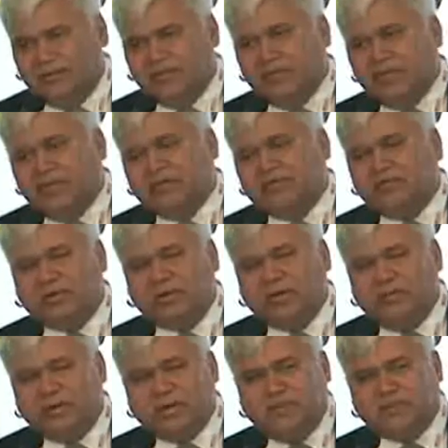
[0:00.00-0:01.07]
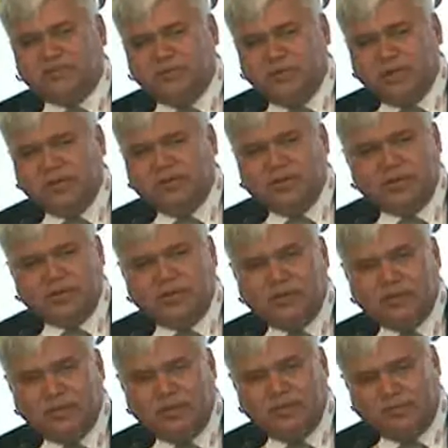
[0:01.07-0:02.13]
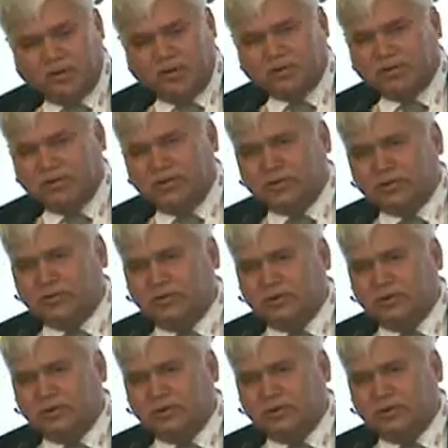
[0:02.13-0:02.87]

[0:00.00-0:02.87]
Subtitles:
therefore it becomes very, very important.